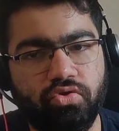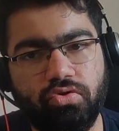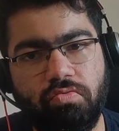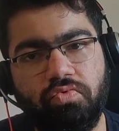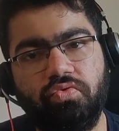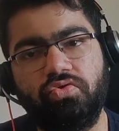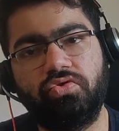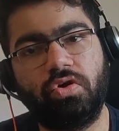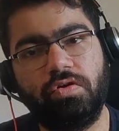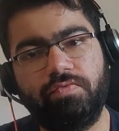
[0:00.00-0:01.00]
So to
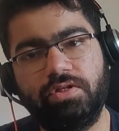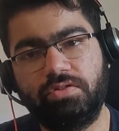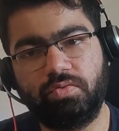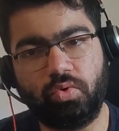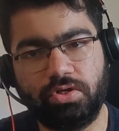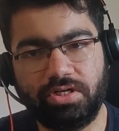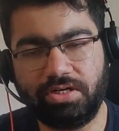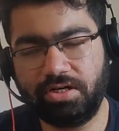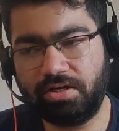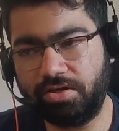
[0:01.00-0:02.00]
solve this, what they
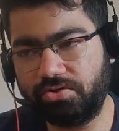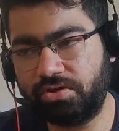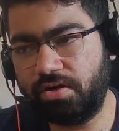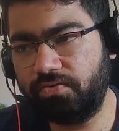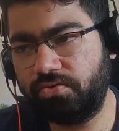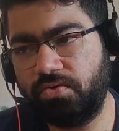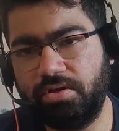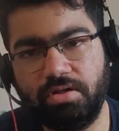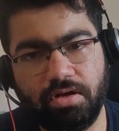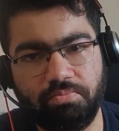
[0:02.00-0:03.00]
did, instead of
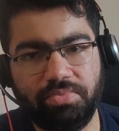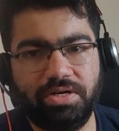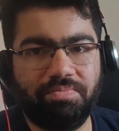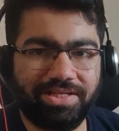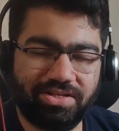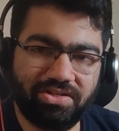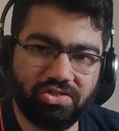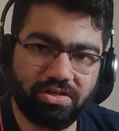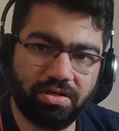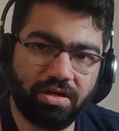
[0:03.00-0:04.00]
storing the complete
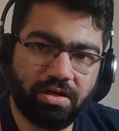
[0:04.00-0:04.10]
message,